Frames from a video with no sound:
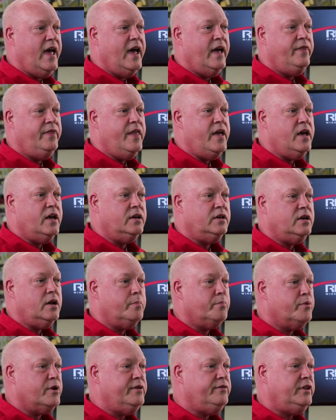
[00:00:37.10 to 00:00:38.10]
and then
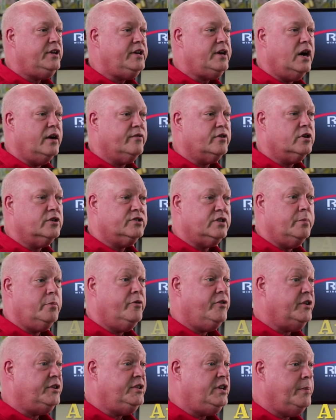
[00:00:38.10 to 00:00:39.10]
briefly cover some
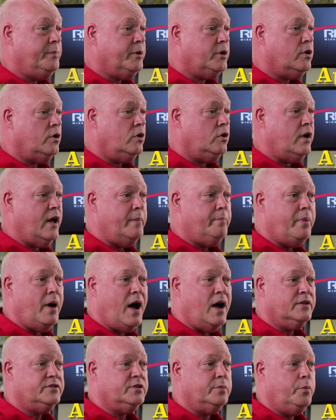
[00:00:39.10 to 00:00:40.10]
of the typical and
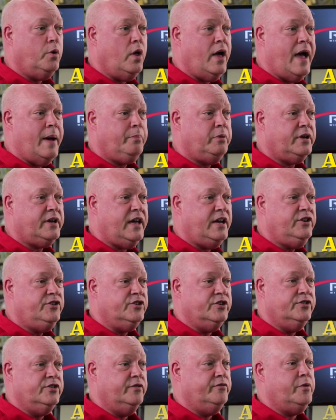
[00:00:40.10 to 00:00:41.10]
possible
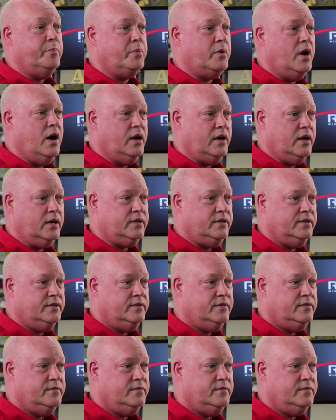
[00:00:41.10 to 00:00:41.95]
applications of the product.